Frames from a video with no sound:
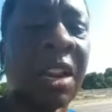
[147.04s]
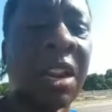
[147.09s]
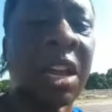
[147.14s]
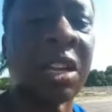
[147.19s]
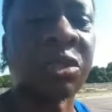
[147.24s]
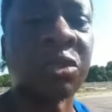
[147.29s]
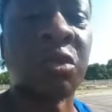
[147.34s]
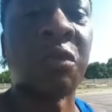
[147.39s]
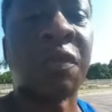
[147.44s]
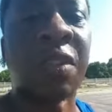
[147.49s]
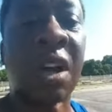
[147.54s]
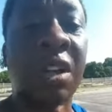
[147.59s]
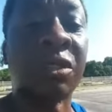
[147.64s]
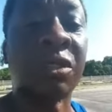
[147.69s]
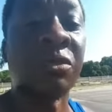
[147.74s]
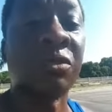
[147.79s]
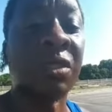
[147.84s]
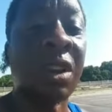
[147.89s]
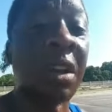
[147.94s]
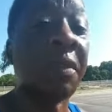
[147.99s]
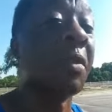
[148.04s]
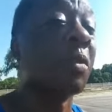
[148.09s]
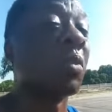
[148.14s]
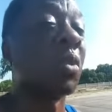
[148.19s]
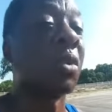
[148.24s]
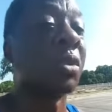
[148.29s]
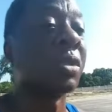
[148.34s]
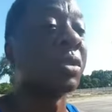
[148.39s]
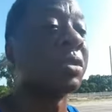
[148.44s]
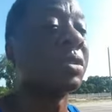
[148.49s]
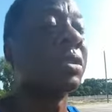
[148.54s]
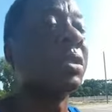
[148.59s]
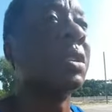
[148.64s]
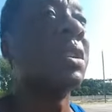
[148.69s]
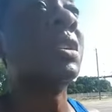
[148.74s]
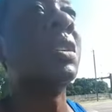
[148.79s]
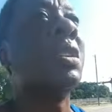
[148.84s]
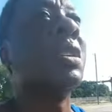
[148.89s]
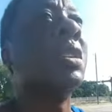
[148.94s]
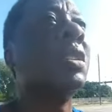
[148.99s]
Father Who Never Wanted
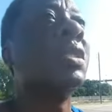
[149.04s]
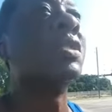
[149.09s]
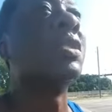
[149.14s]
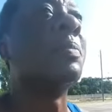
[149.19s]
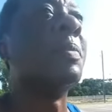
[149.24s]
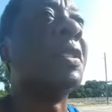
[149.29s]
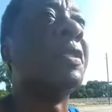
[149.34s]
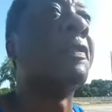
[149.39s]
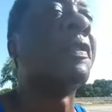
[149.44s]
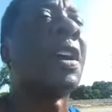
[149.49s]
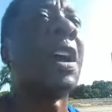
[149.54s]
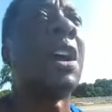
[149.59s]
to Be Found.